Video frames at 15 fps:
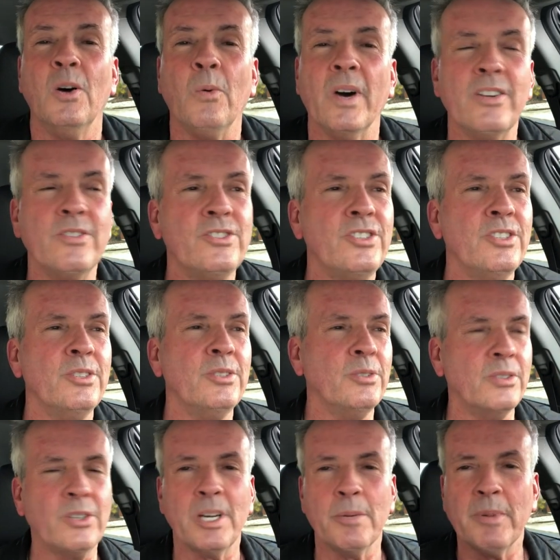Why don't
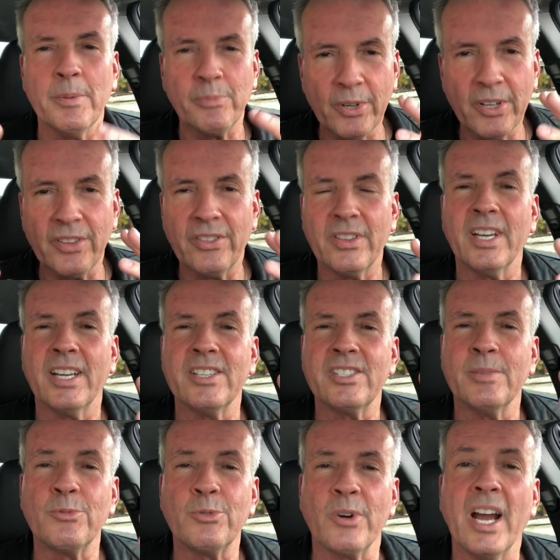you come up with uh,
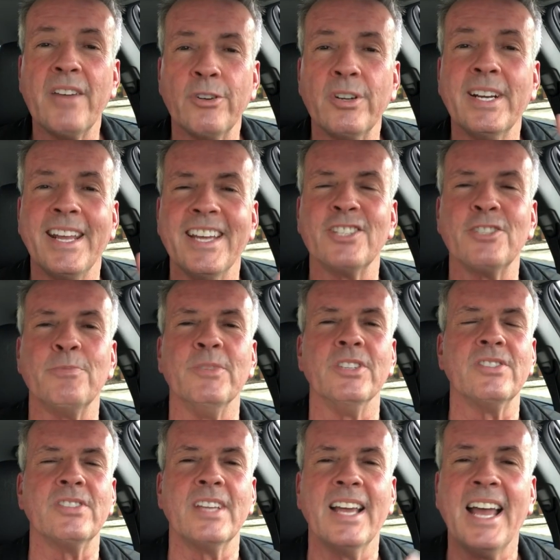some driver
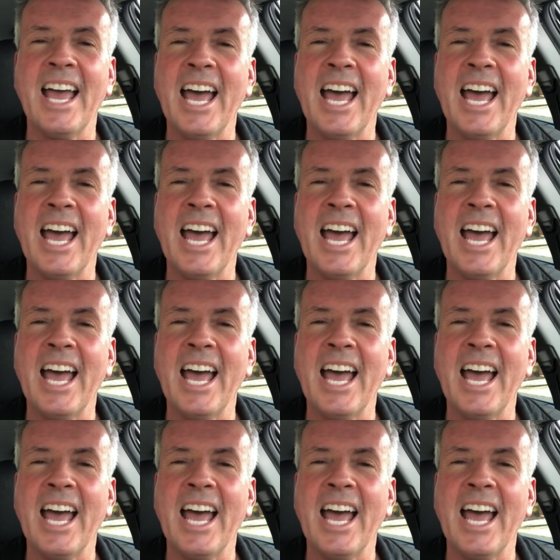enhancements?